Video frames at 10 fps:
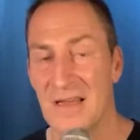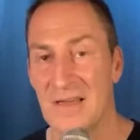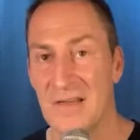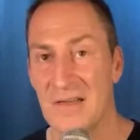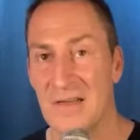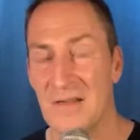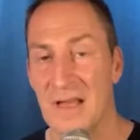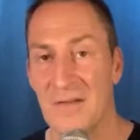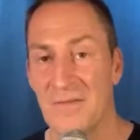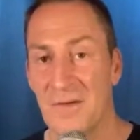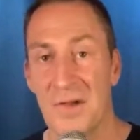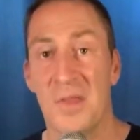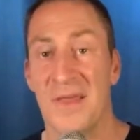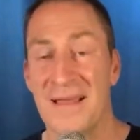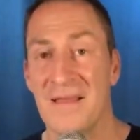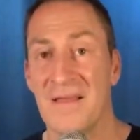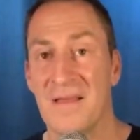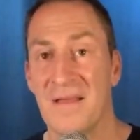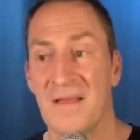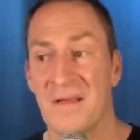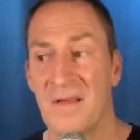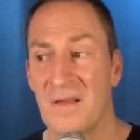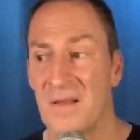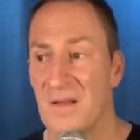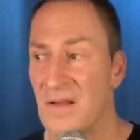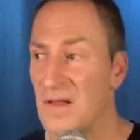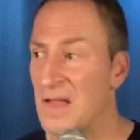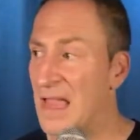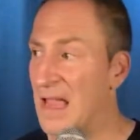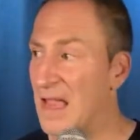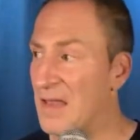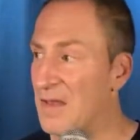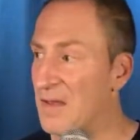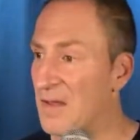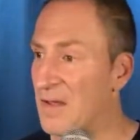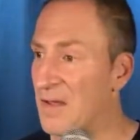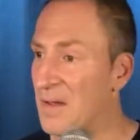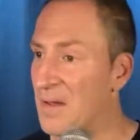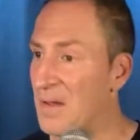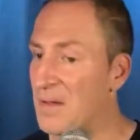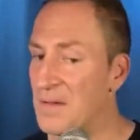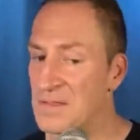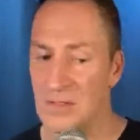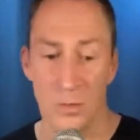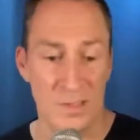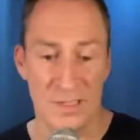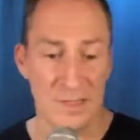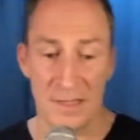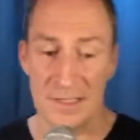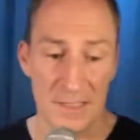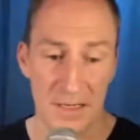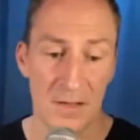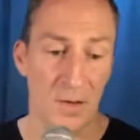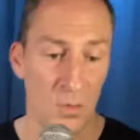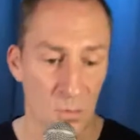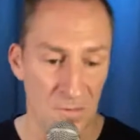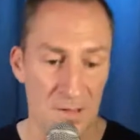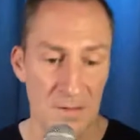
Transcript: did it like for nothing. And it's the only scene that he's in the whole movie.